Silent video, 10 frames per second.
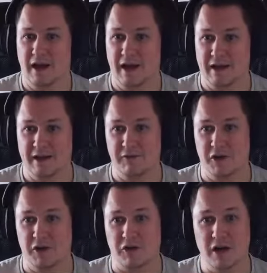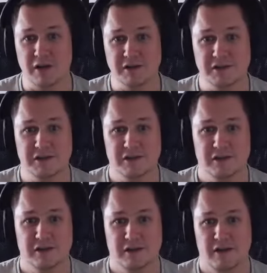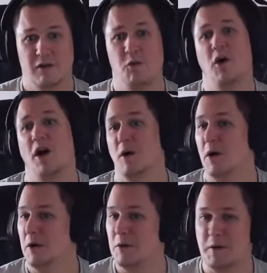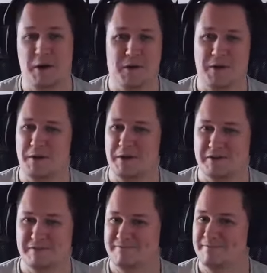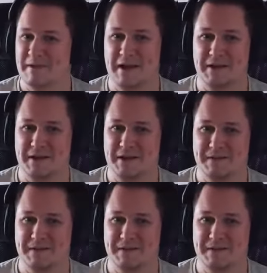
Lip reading: And even on the grass. Whoa, whoa, whoa, whoa. No, no.